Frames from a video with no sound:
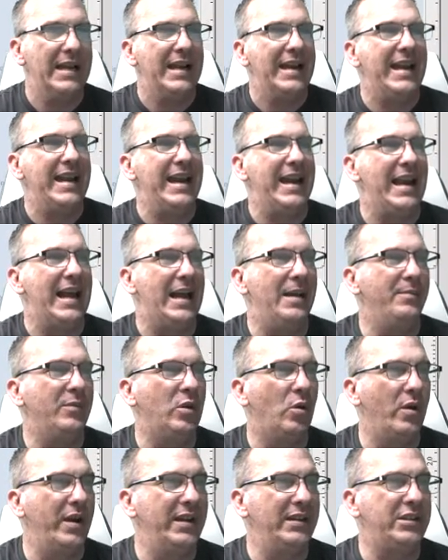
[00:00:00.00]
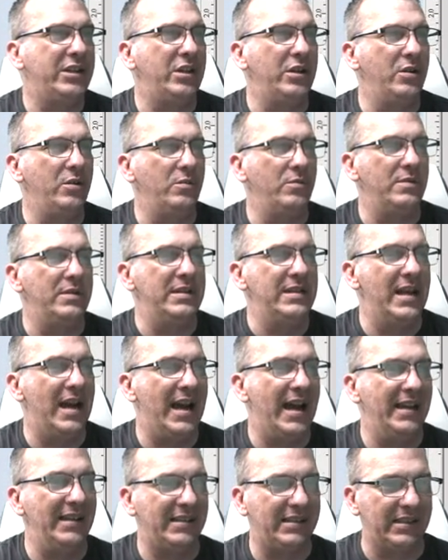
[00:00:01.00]
And I'm going to
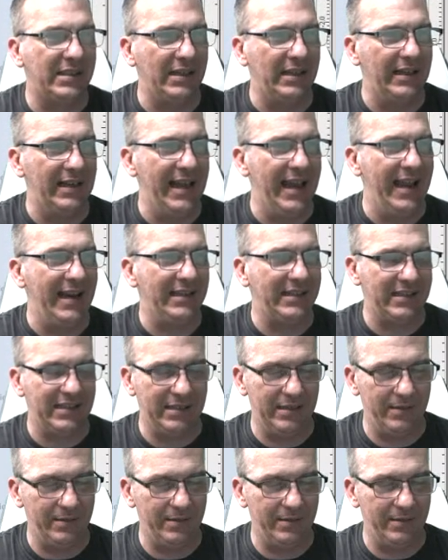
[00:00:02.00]
not select